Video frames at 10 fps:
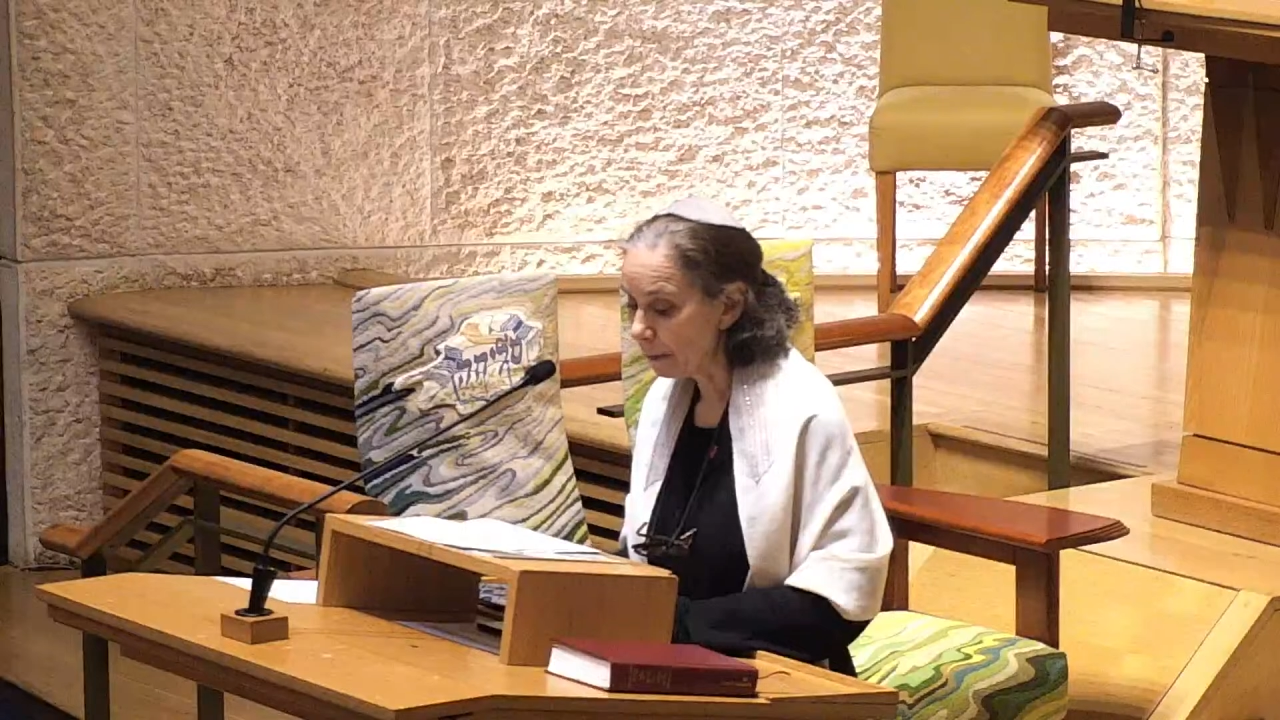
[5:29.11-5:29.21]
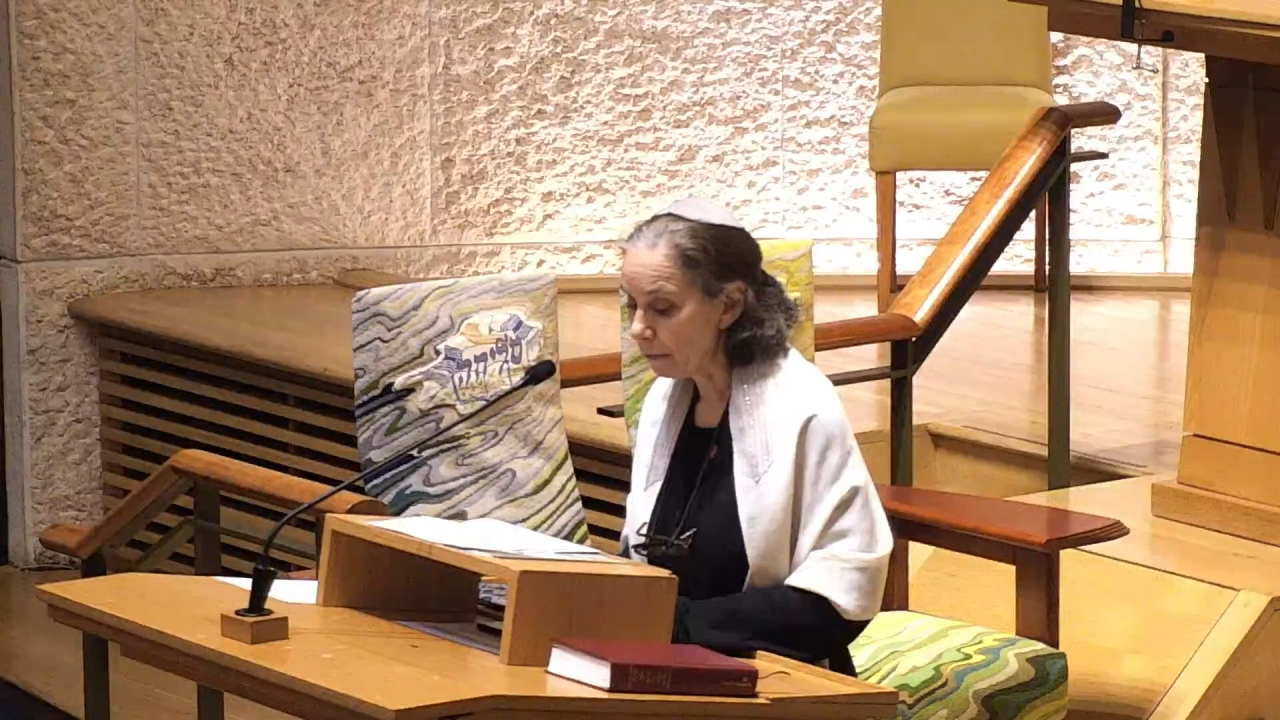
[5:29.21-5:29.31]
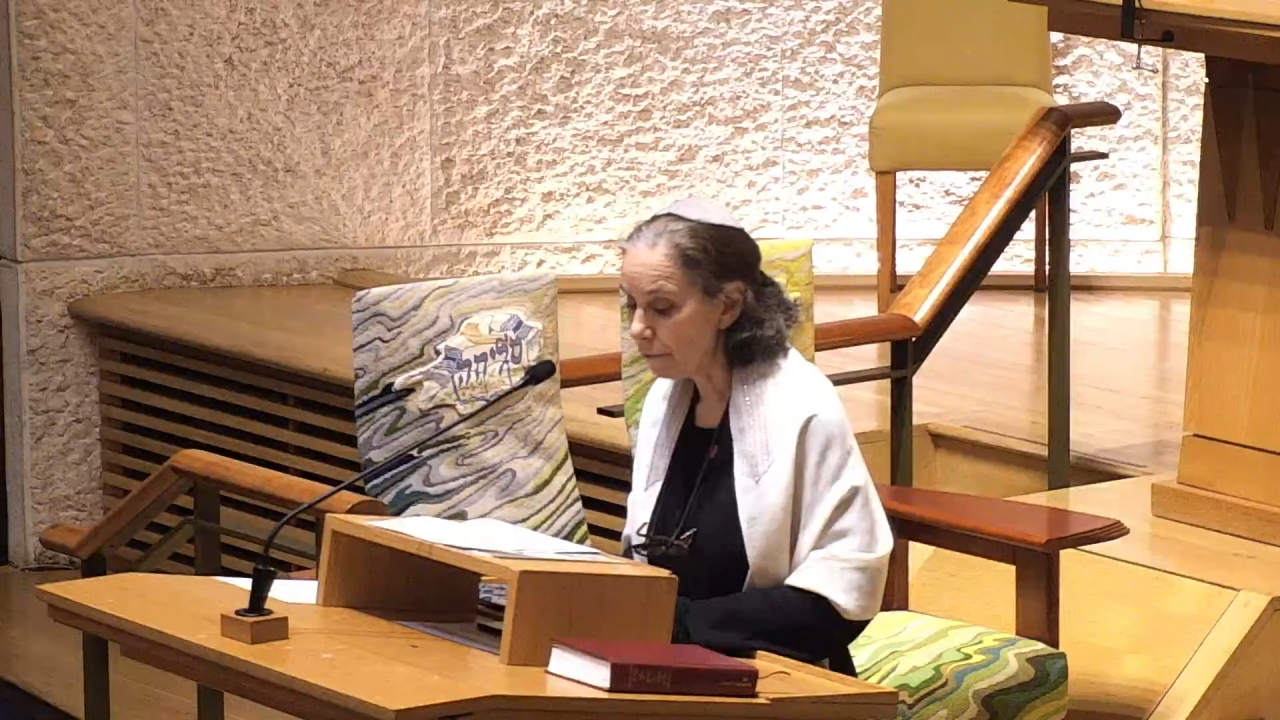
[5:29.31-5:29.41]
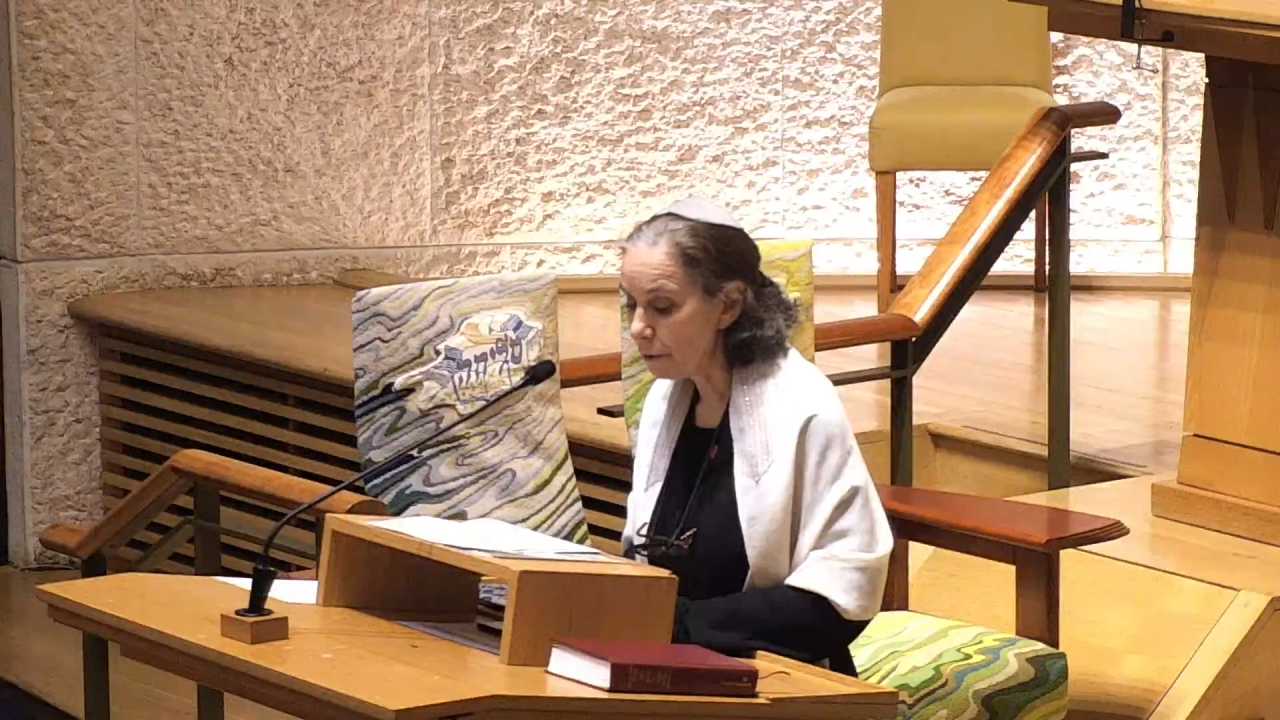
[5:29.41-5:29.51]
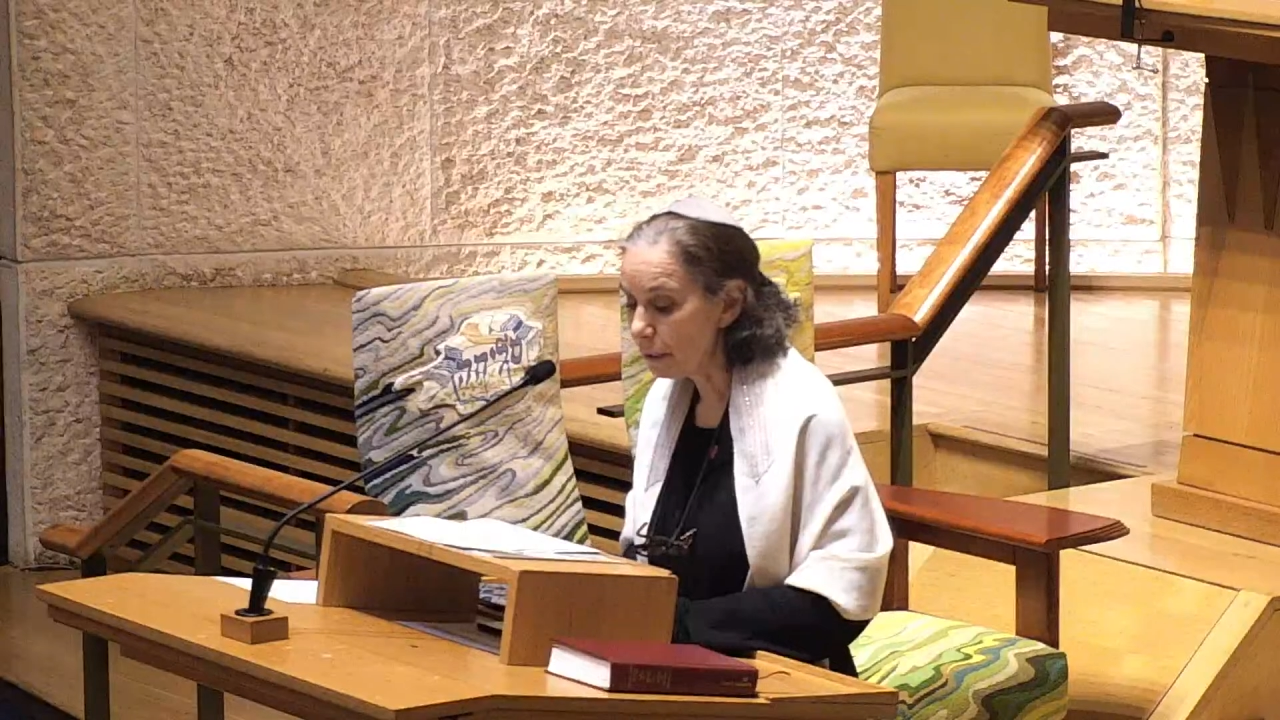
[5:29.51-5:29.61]

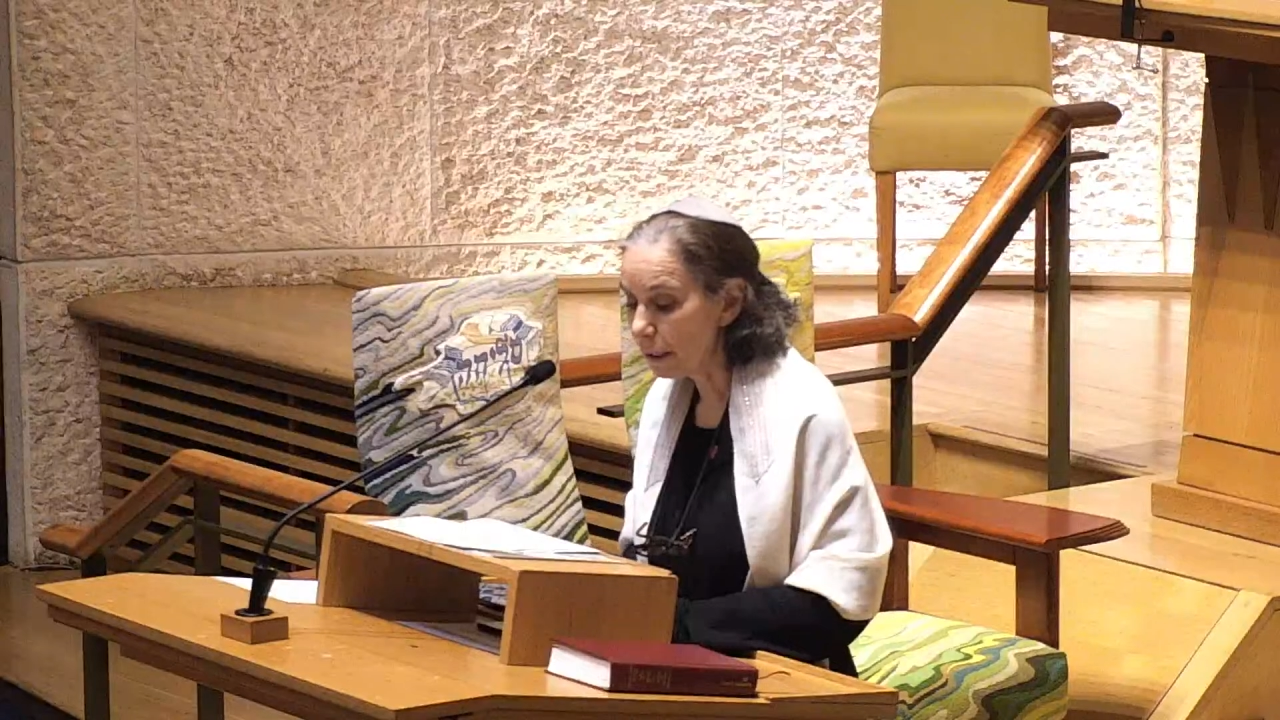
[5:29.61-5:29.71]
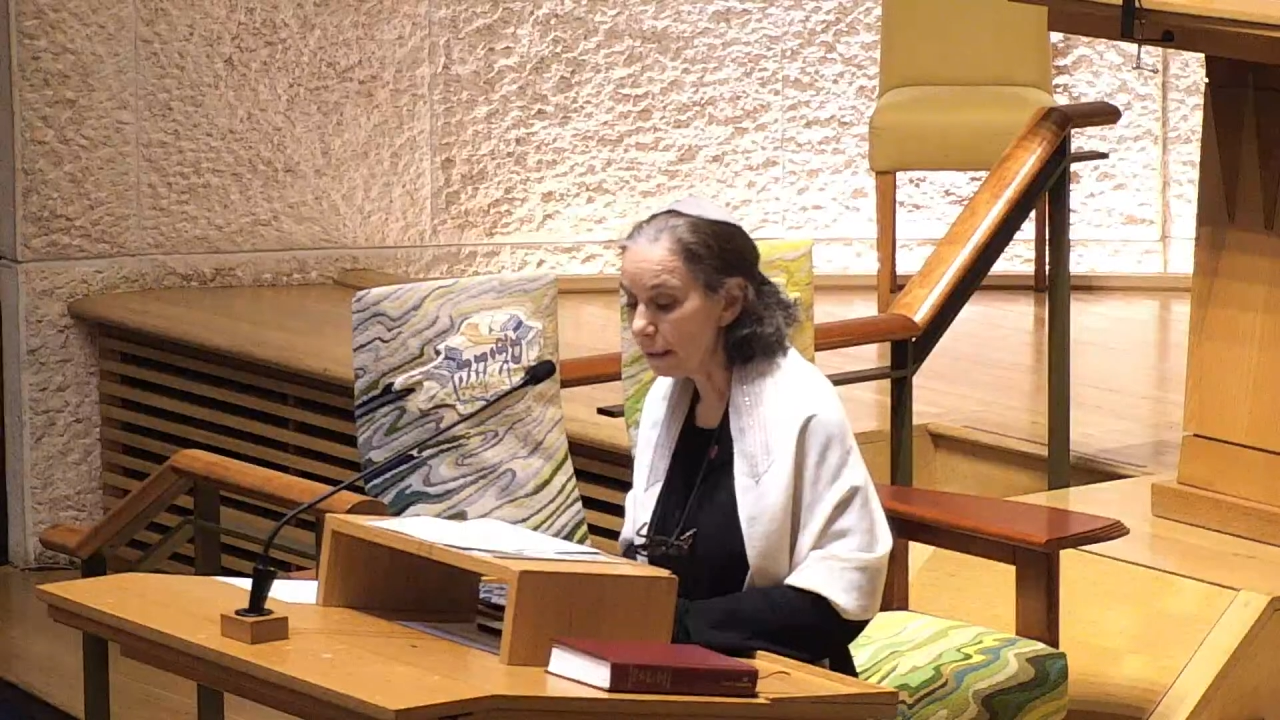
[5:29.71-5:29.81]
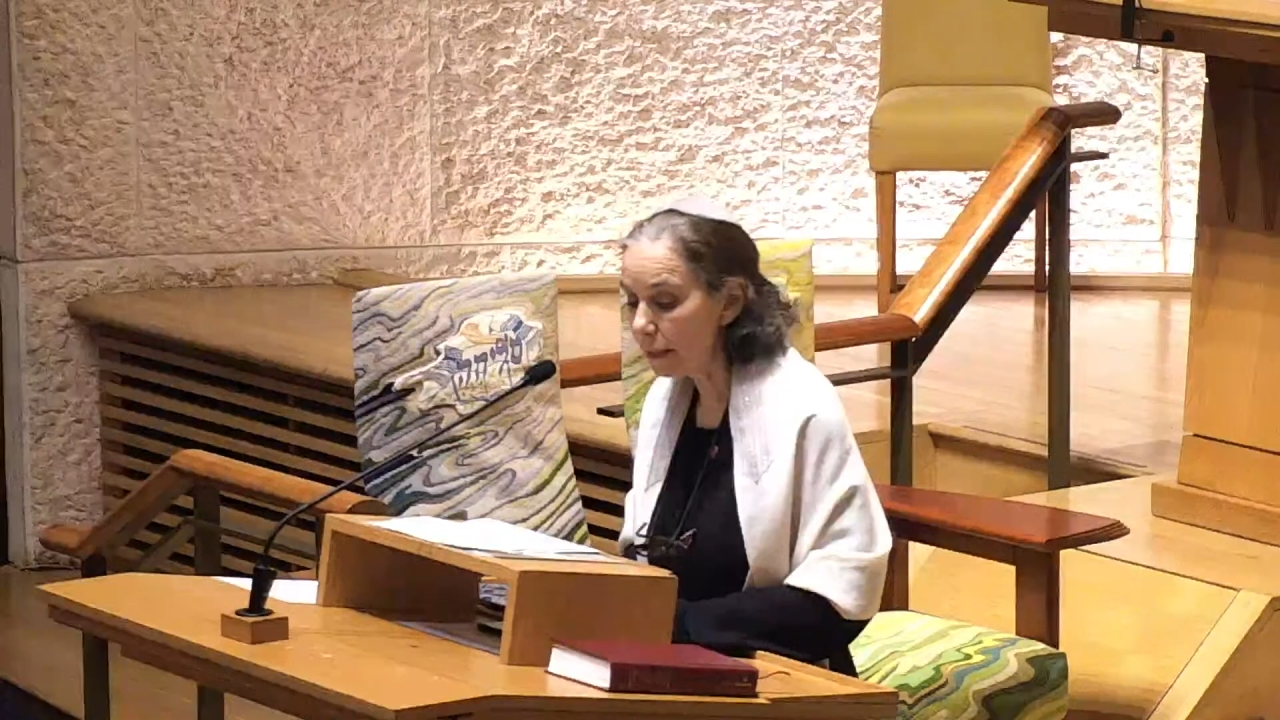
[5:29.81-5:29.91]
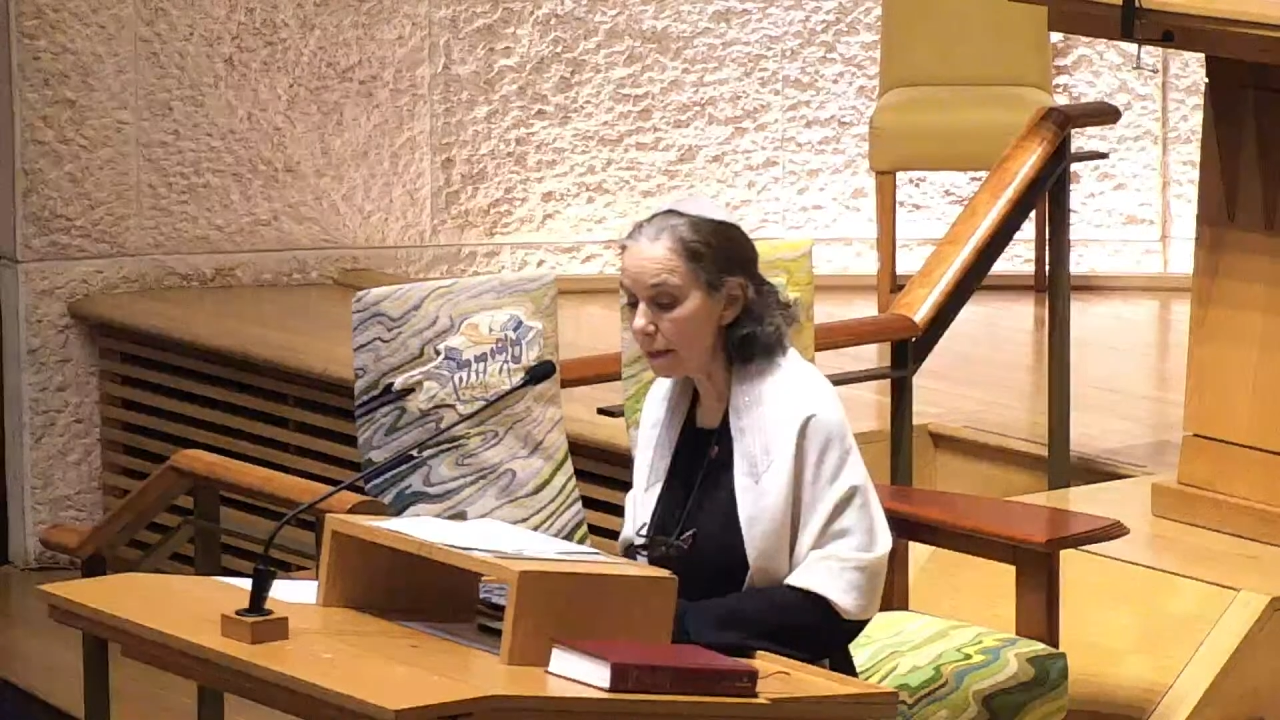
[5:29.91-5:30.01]
evoking the